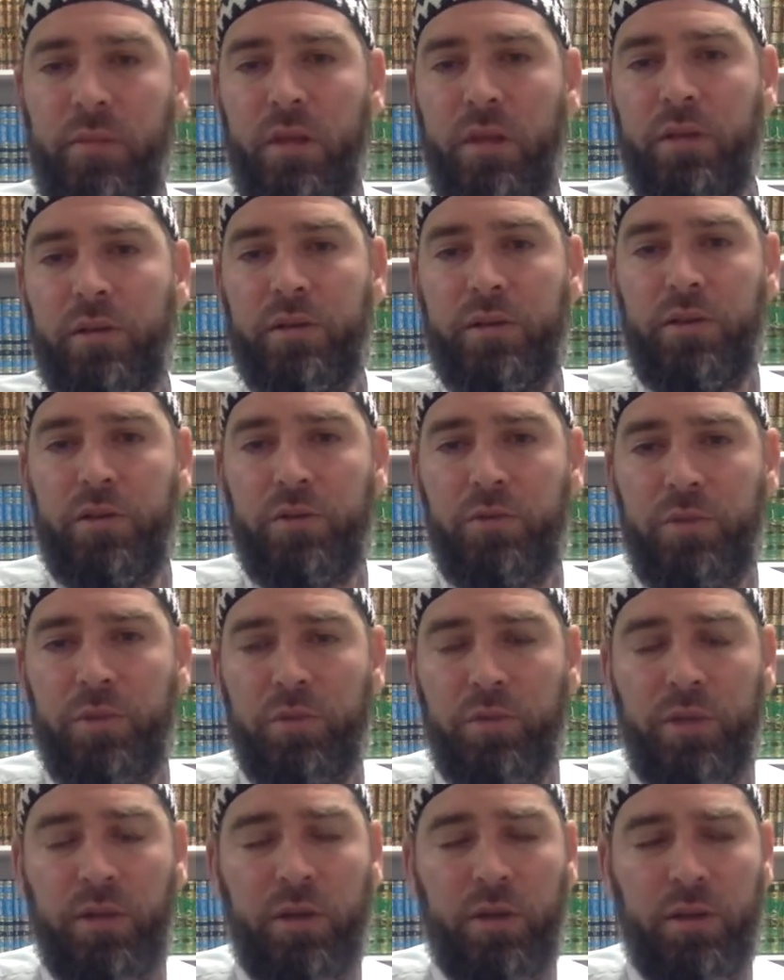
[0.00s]
excuse me,
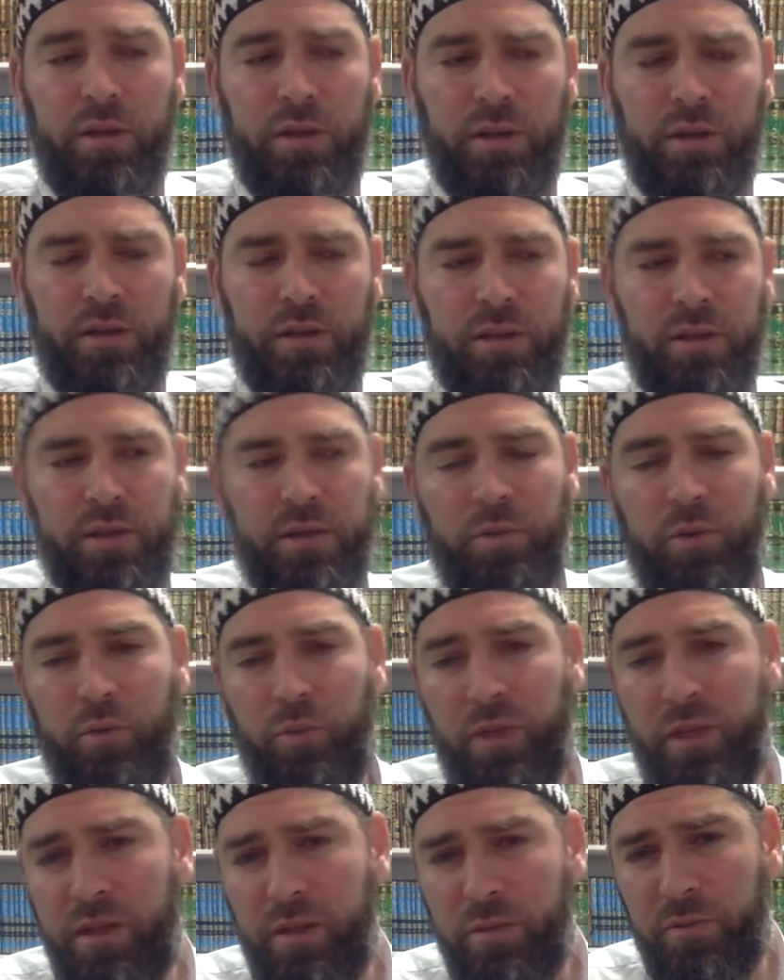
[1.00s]
read all these things, but
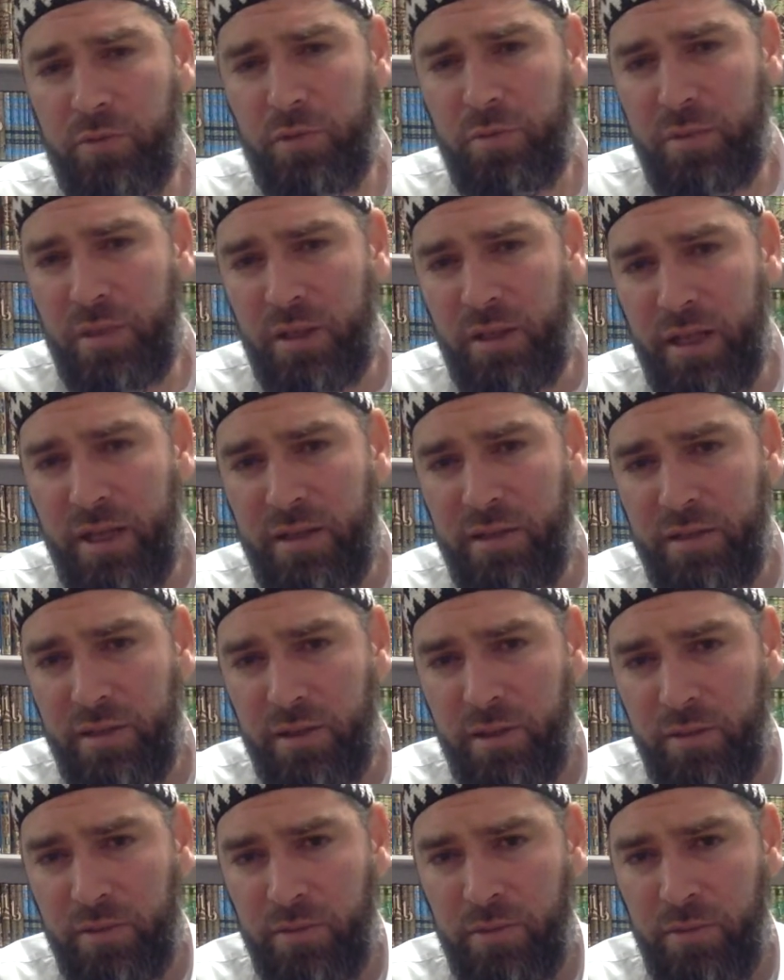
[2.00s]
read them from the lens
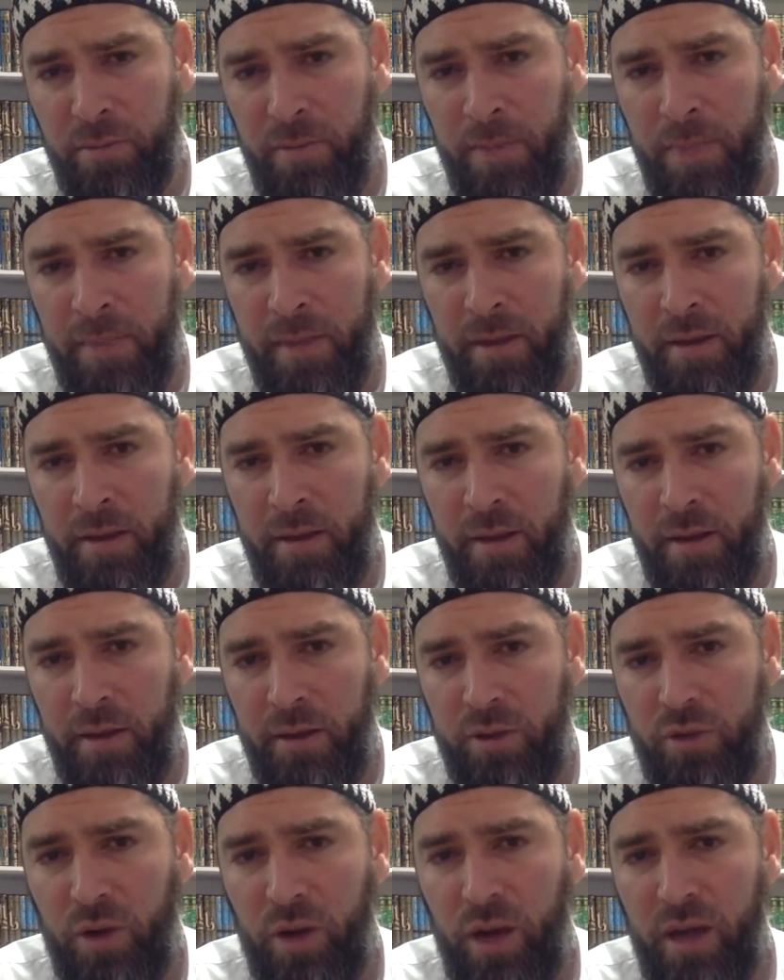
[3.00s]
of
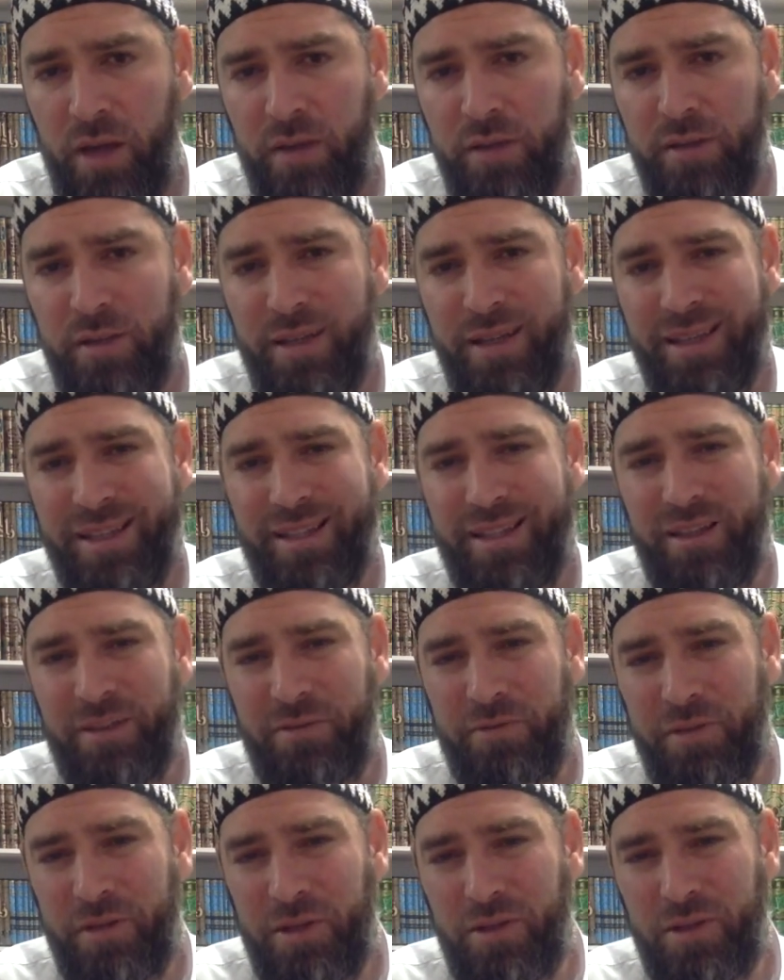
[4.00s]
trying to get a
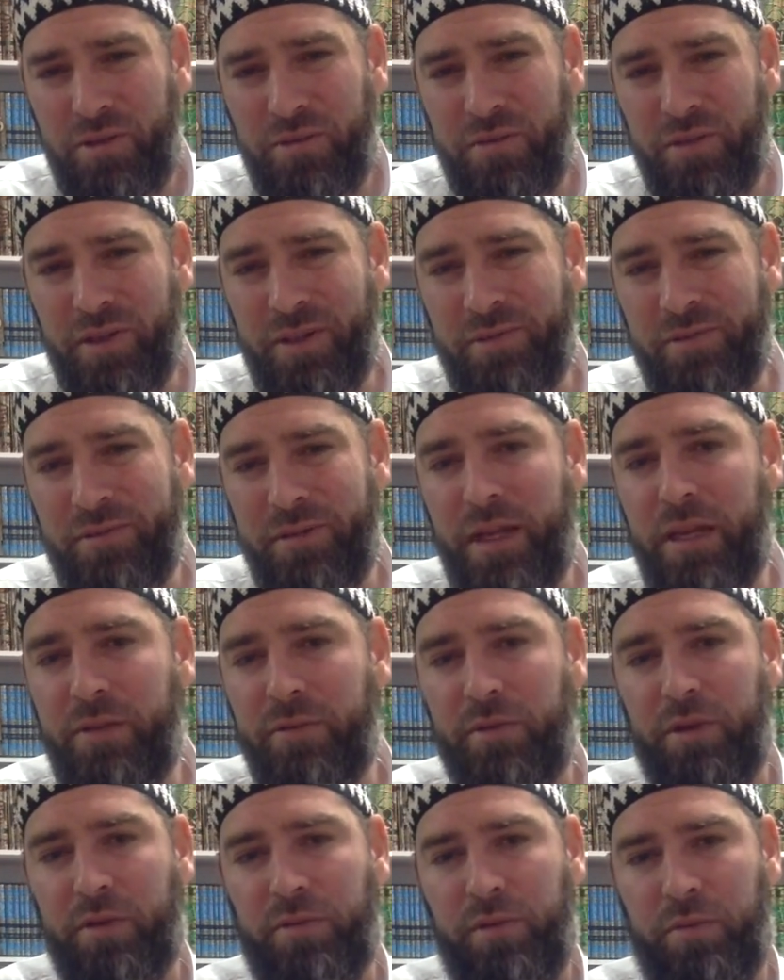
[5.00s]
feel for the
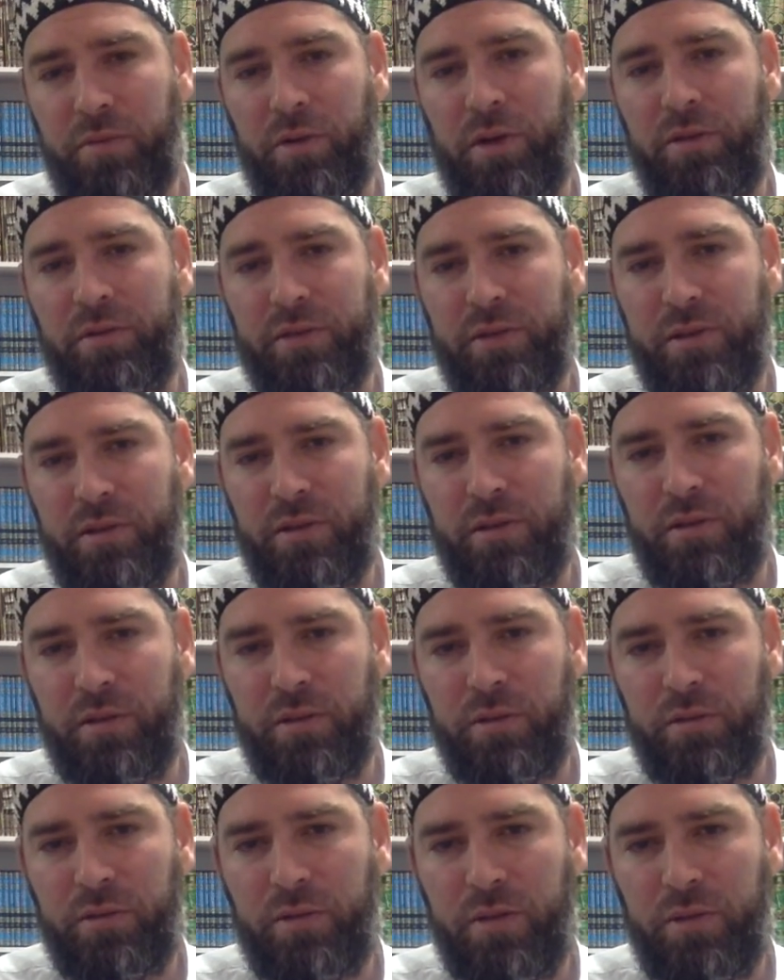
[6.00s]
flavor of the Prophet
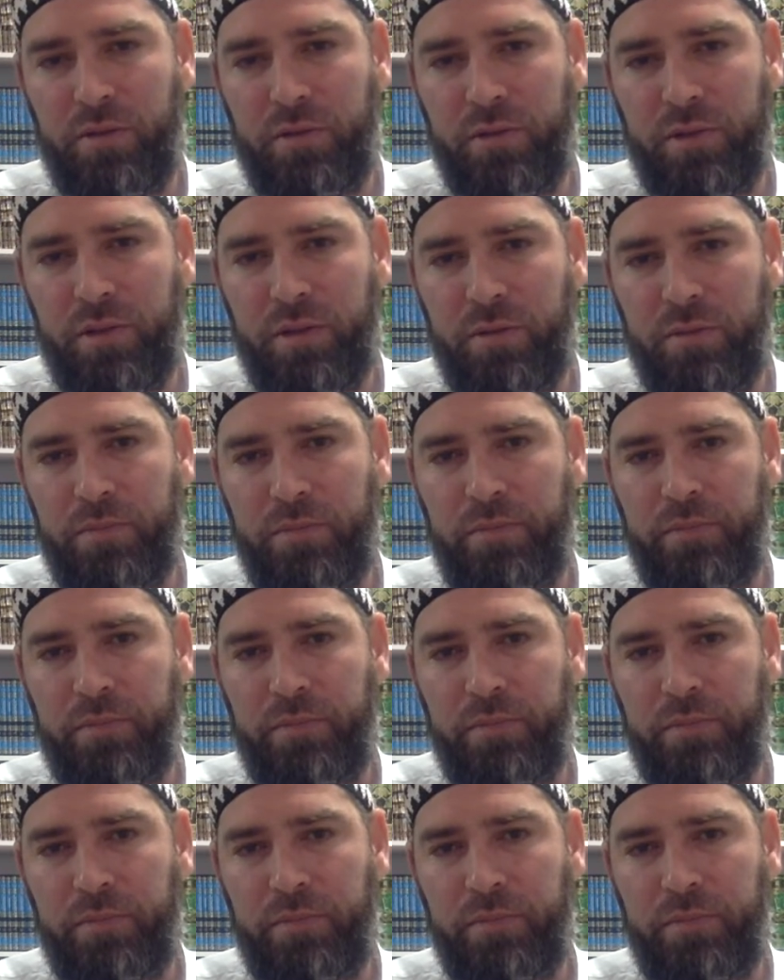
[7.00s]
sallallahu alaihi wasallam.